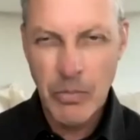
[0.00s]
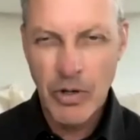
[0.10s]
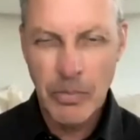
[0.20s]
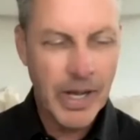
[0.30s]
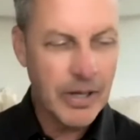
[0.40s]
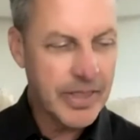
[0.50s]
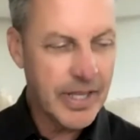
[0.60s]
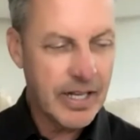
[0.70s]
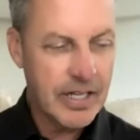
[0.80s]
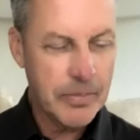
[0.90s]
more about
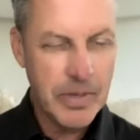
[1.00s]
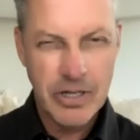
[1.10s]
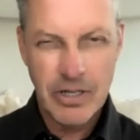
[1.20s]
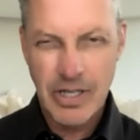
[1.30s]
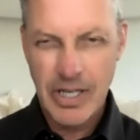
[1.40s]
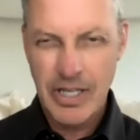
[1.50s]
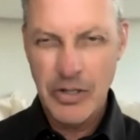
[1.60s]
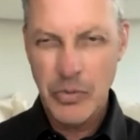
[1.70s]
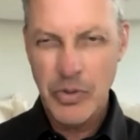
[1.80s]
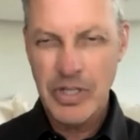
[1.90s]
that, and I'm eager to get
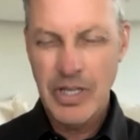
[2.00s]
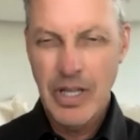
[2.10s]
into it.